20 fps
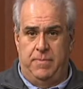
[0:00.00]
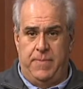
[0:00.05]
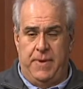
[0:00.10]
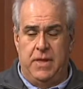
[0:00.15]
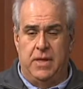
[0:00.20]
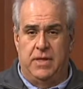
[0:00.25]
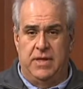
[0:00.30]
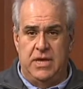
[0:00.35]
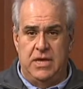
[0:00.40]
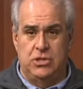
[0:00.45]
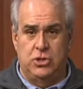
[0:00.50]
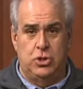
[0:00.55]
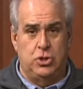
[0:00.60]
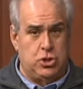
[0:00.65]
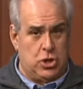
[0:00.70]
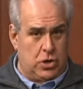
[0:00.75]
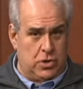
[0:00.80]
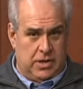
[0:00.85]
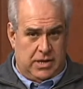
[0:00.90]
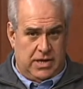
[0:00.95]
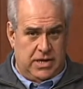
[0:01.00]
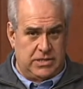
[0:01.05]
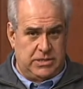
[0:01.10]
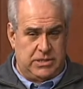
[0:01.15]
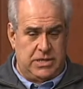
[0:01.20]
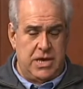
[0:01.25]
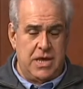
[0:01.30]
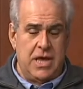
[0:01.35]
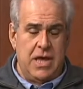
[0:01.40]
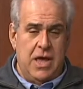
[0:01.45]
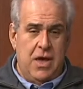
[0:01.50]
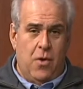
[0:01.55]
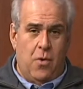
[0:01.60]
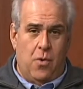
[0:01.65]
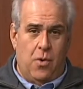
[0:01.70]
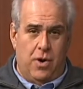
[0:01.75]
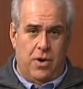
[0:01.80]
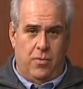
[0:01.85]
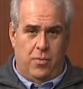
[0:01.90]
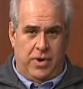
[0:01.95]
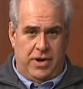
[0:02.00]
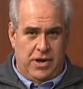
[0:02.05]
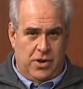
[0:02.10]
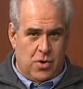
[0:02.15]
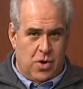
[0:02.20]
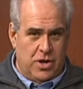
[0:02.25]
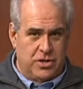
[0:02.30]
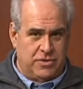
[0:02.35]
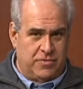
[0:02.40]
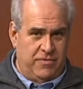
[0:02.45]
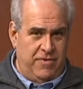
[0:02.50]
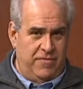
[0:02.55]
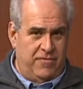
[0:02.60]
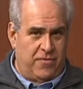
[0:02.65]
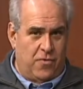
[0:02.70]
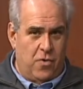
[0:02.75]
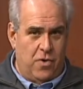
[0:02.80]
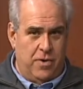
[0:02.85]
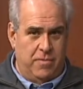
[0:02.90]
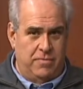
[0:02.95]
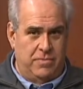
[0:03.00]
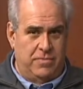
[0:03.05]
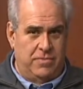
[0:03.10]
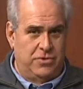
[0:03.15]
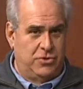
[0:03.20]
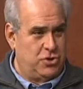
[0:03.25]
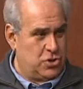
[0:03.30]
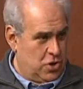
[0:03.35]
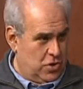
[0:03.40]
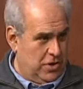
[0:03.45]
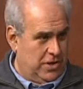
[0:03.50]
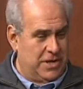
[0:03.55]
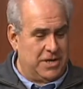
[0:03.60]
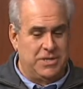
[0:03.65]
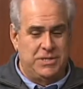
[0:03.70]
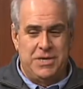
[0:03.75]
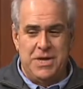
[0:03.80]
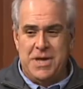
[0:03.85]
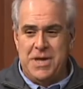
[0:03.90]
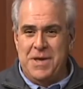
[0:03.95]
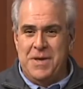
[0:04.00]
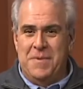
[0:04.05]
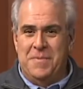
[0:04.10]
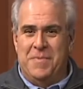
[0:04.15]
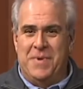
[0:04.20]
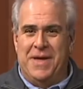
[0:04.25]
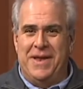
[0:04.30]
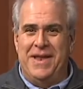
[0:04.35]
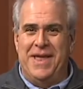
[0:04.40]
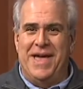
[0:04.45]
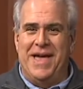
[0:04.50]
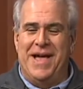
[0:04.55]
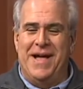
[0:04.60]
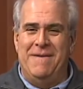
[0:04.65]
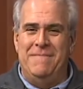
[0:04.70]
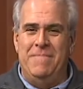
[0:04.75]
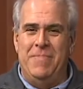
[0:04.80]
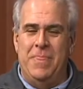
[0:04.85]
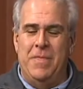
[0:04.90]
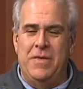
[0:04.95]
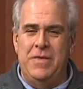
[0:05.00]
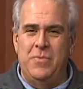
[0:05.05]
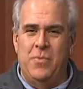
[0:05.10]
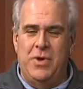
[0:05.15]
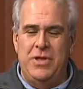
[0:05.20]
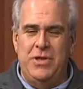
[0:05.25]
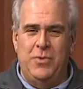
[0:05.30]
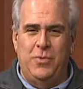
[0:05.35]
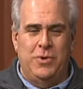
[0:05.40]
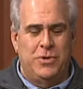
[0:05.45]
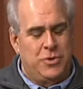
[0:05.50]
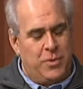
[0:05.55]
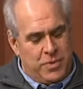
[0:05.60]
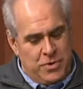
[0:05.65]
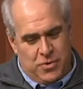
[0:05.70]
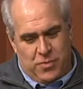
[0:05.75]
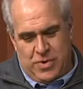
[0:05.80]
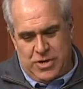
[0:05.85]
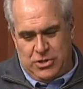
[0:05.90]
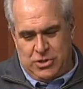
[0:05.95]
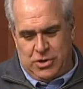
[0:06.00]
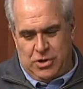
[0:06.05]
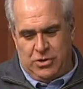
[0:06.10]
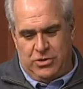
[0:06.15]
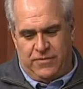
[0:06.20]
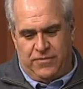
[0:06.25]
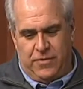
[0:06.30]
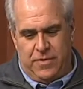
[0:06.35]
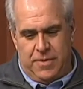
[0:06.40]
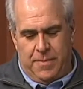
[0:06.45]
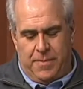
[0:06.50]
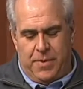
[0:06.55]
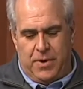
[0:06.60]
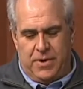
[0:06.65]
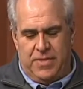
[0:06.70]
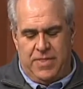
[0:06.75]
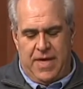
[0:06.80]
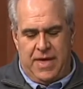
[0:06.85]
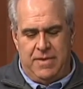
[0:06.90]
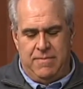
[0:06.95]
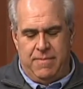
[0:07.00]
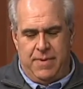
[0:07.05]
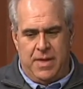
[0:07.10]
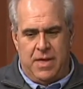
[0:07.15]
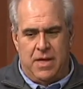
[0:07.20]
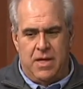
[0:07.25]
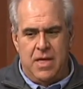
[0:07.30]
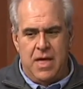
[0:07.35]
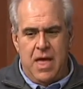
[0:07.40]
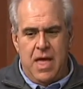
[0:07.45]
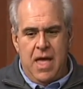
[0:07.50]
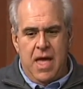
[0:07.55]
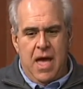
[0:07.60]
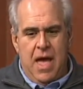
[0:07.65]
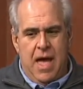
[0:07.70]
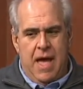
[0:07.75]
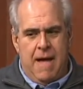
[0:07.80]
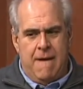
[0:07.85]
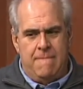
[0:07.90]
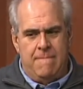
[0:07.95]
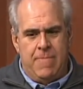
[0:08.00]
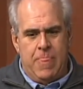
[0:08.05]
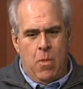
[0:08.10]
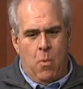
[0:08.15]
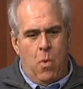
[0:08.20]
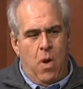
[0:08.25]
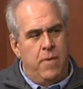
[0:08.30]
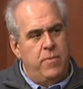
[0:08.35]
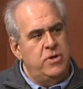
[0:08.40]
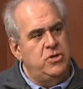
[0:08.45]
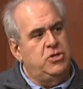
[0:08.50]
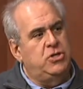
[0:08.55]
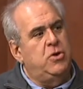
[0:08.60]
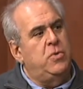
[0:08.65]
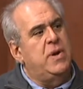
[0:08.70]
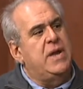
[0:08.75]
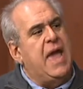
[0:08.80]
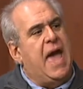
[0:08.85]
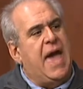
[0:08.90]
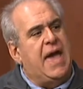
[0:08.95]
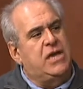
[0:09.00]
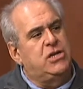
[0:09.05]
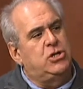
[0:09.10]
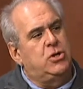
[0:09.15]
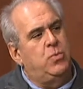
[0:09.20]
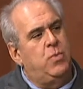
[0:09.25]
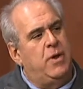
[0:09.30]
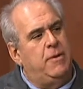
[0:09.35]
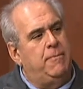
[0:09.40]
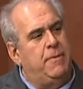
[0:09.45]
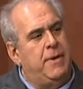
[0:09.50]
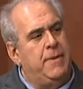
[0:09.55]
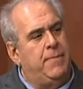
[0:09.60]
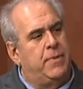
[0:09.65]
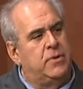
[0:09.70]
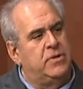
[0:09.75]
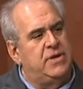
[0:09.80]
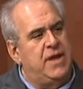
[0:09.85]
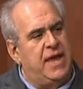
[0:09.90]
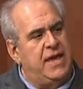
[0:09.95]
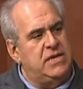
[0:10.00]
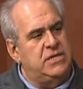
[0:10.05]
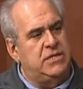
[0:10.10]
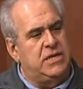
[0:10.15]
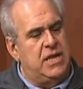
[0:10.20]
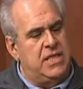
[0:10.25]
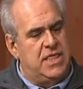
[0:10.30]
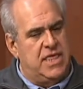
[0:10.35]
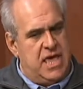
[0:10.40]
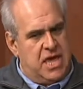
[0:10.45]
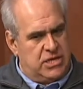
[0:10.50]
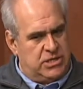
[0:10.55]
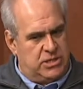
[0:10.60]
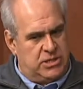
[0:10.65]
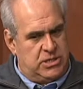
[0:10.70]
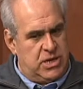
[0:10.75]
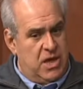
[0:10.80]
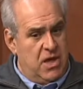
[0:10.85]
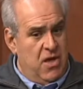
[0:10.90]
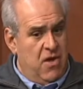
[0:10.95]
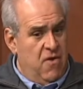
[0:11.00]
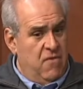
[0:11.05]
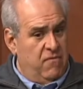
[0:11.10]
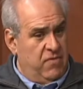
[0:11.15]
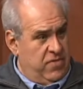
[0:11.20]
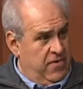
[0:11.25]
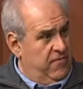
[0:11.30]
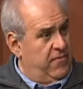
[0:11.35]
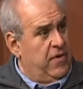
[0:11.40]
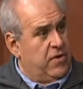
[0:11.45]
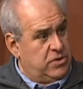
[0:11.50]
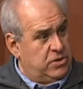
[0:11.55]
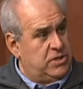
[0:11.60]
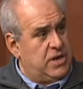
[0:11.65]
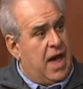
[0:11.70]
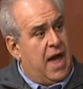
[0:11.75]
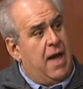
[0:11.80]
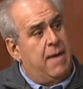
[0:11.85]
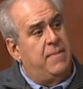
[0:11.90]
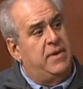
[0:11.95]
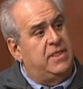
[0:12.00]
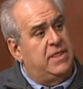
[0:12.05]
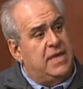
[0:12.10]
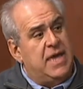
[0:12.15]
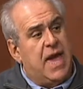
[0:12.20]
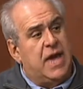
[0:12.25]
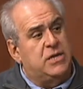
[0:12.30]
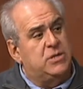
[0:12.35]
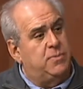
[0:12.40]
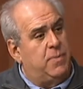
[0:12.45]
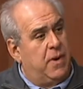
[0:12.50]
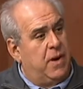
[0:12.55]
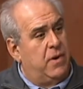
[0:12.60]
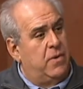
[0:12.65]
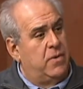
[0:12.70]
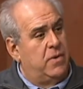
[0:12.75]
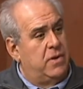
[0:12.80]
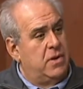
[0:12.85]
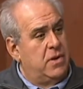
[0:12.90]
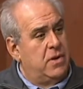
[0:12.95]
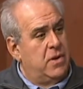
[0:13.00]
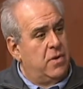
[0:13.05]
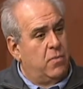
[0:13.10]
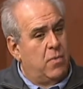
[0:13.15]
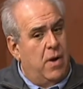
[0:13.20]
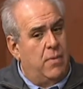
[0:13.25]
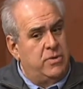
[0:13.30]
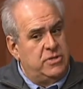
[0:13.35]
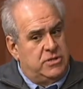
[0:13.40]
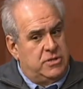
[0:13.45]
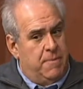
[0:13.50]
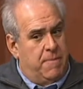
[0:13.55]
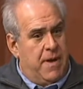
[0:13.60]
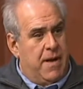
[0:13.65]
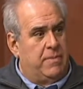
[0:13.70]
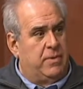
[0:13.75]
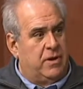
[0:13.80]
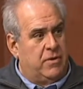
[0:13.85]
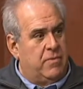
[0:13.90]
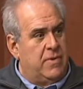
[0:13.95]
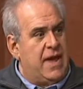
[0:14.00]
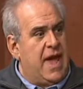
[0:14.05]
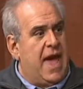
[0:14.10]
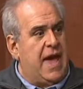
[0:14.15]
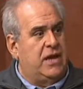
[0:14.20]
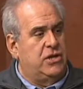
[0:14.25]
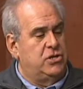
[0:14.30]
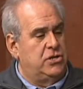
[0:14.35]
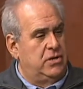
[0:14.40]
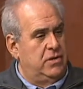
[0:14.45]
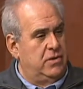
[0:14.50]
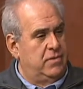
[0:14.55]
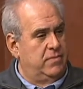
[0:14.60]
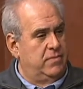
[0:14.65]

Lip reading: Bill is a journalist, or what he calls a reformed journalist, but when you were doing your research for the book then, Bill, what was the reaction when people tasted this for the first time at the Expo? What was the public reaction?